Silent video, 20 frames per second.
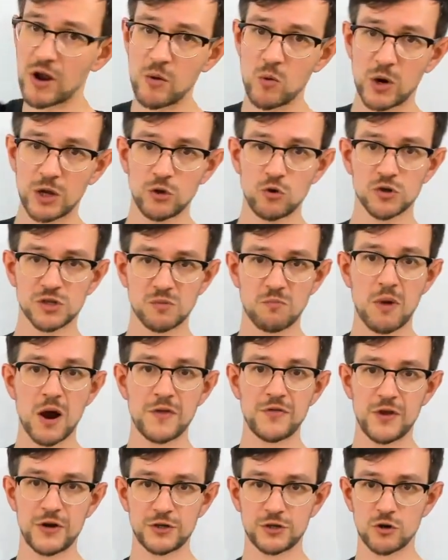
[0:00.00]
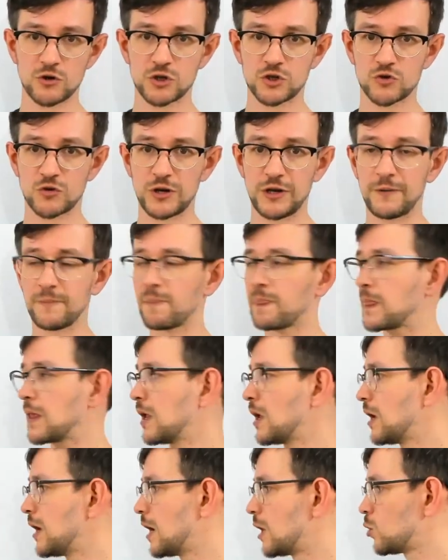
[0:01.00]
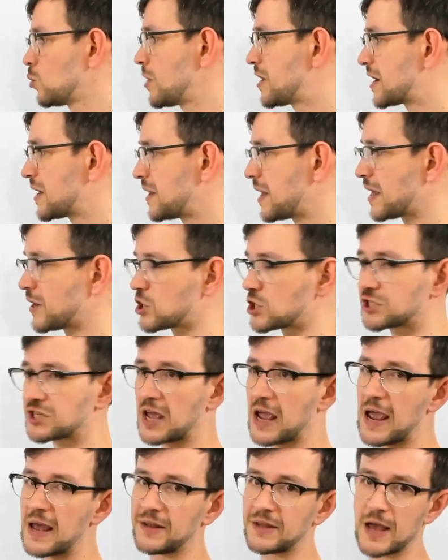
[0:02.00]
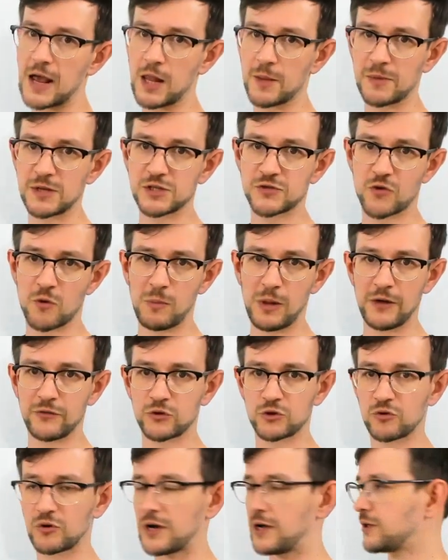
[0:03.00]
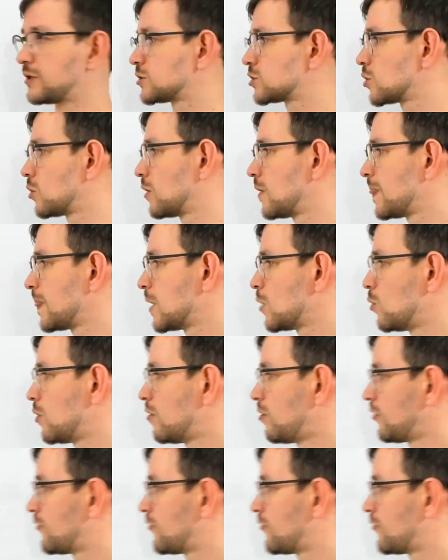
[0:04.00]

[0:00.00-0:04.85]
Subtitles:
we can use a binary search tree, and we can just add elements from left to right. So we will